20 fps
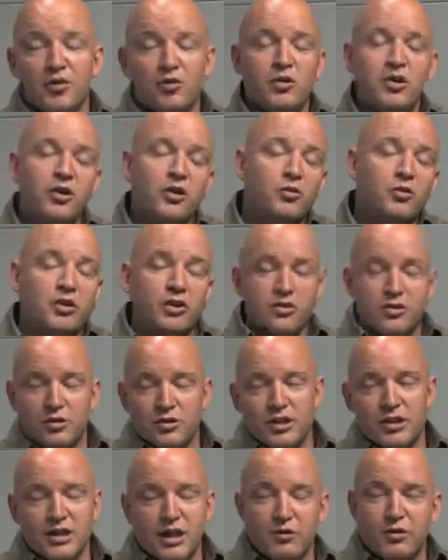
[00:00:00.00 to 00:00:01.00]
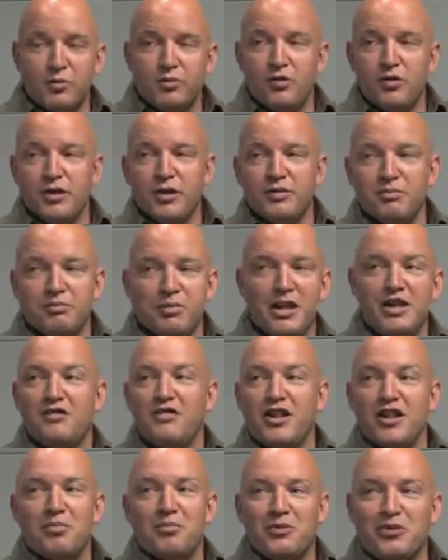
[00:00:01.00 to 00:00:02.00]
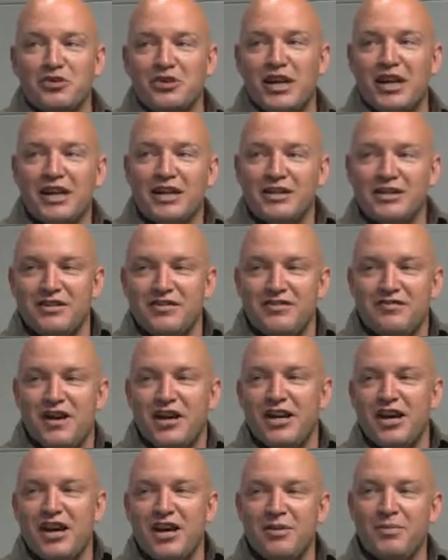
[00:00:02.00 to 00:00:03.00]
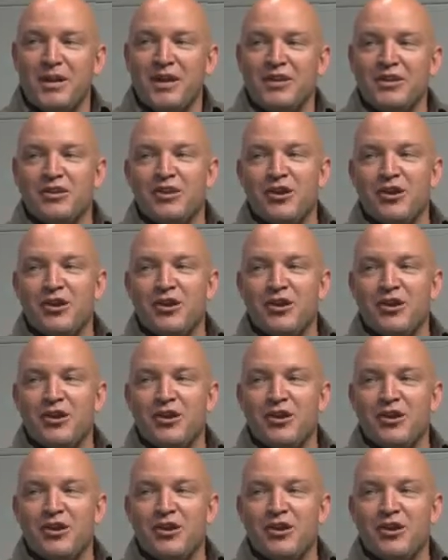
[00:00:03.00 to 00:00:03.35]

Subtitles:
but what are the resources I would point my developers at to find out how to make